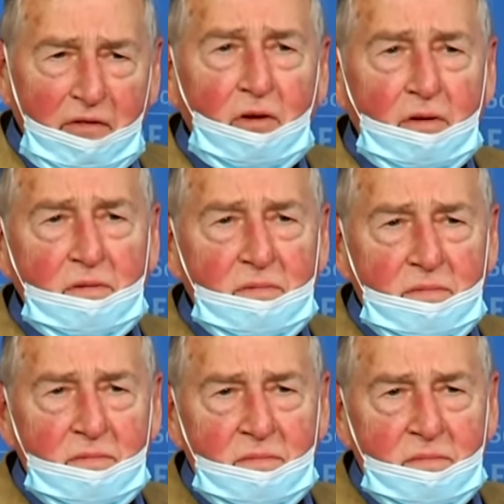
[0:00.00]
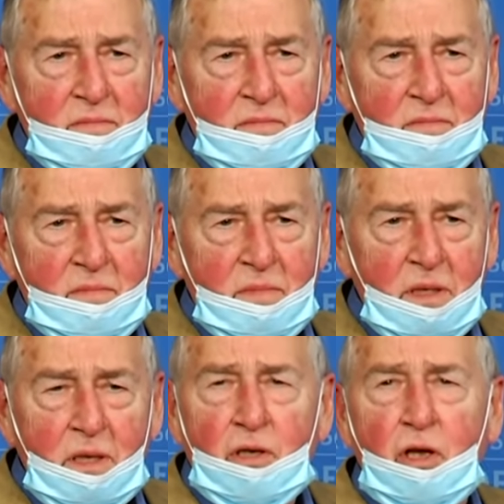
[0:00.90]
So I think their numbers,
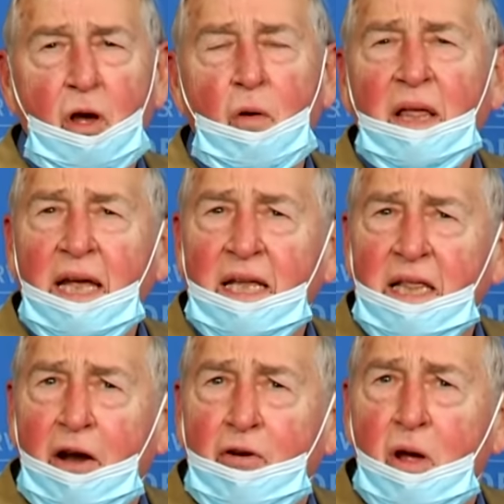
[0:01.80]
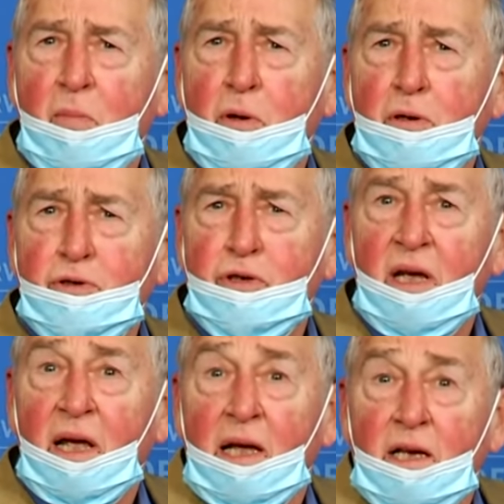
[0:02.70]
CIA works very hard
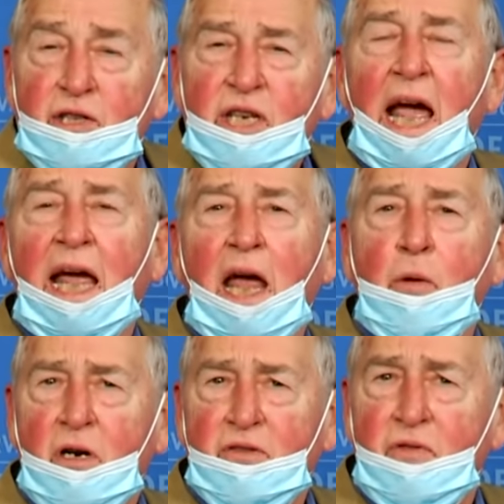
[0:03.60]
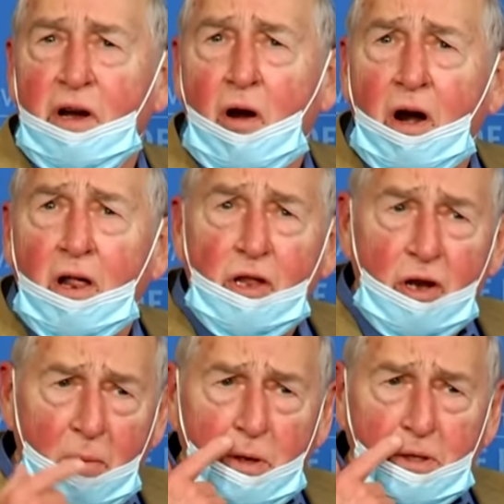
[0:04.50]
on the numbers, and I think,
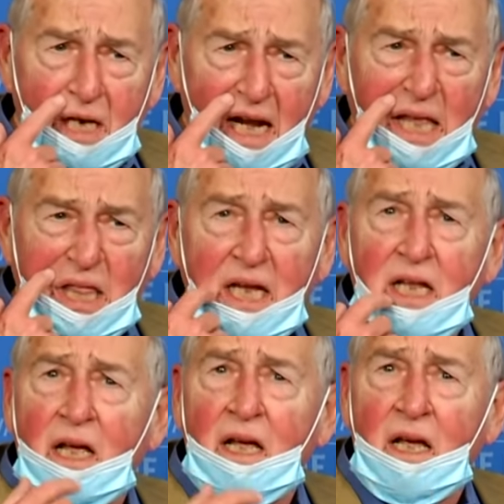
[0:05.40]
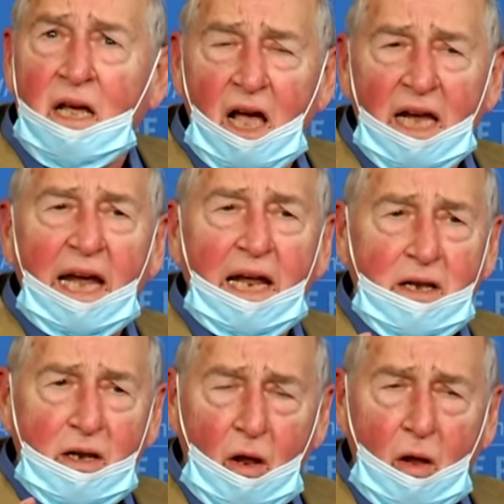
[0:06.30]
again, numbers from all
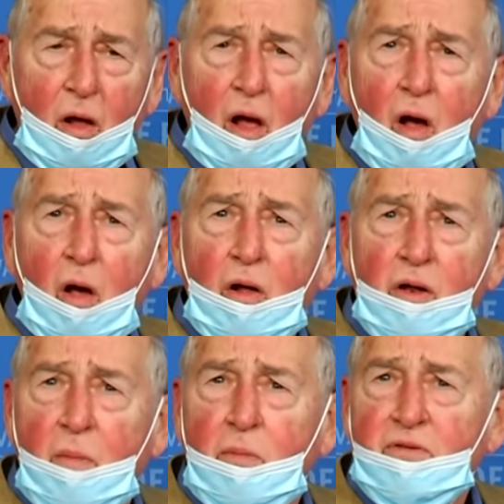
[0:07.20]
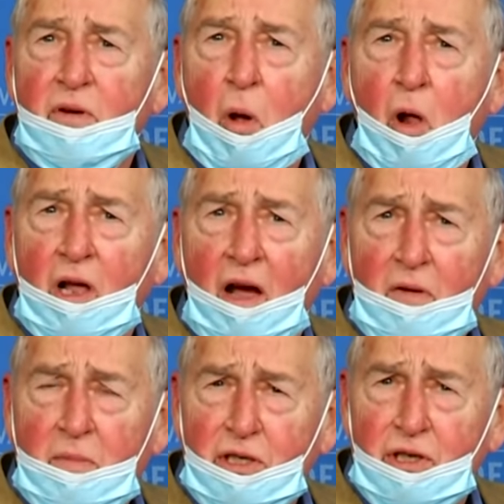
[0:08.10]
governments leave something to
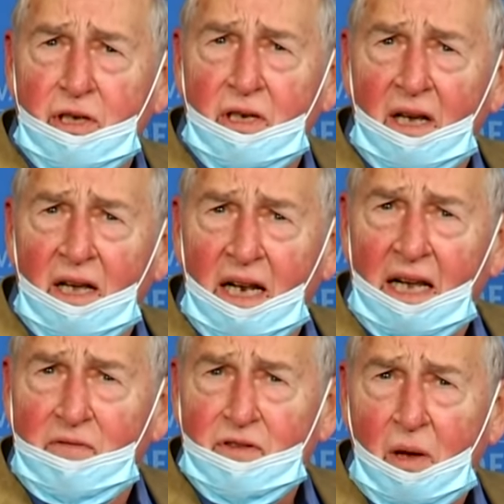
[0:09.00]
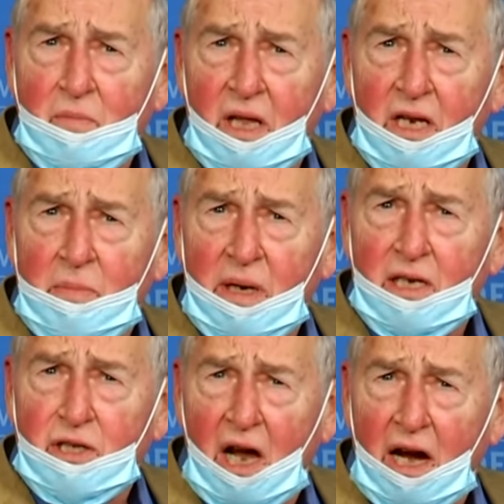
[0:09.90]
be desired.
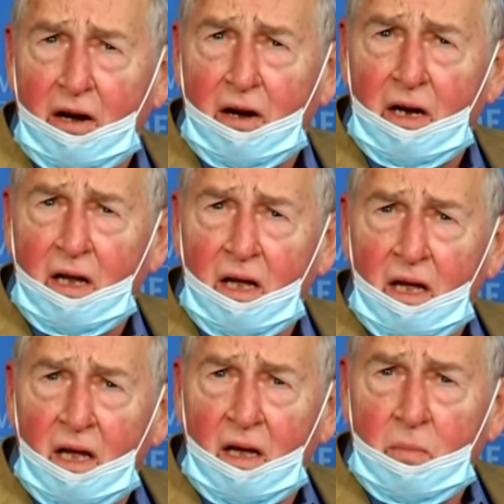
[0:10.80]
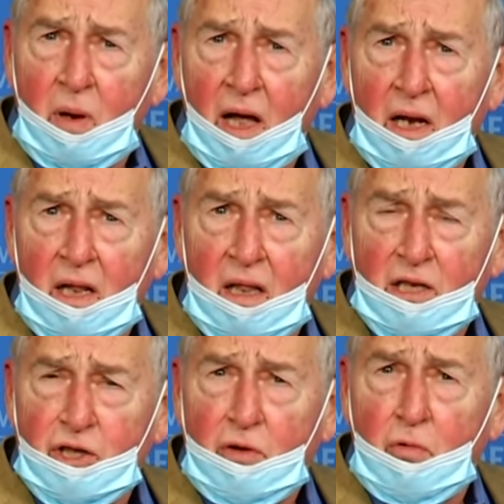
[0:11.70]
But the general bet
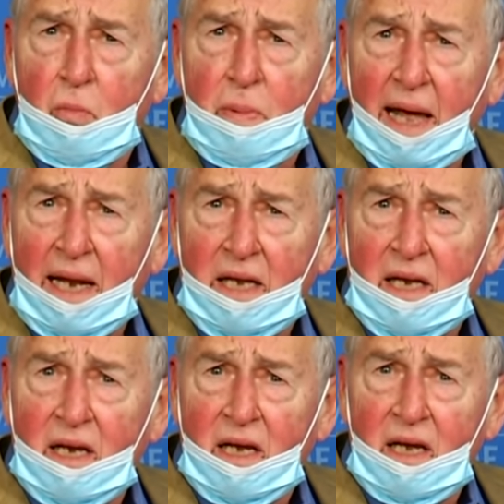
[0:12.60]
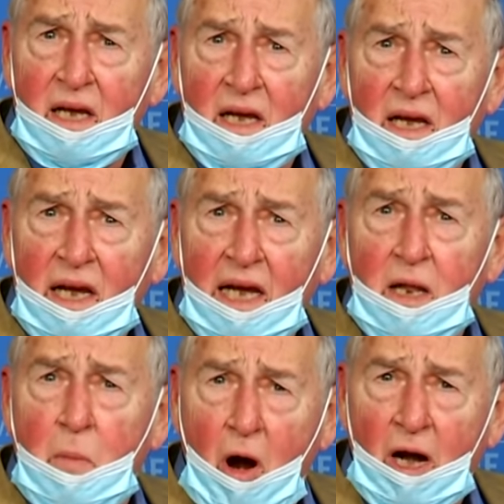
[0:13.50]
in the market is,
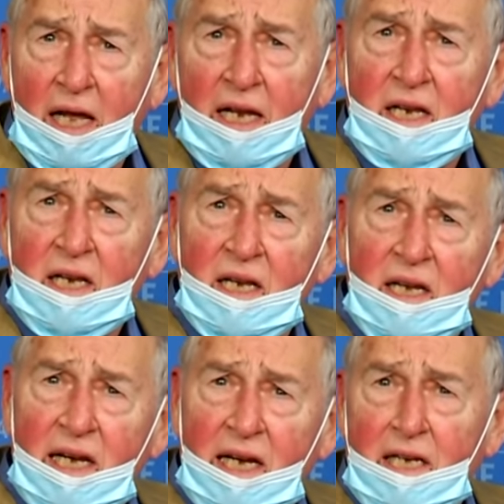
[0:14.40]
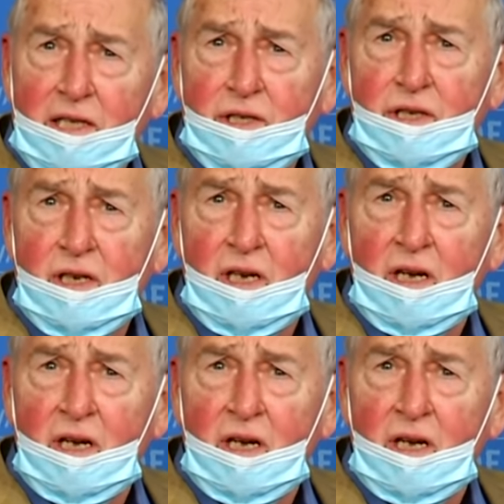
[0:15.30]
for the people who are having the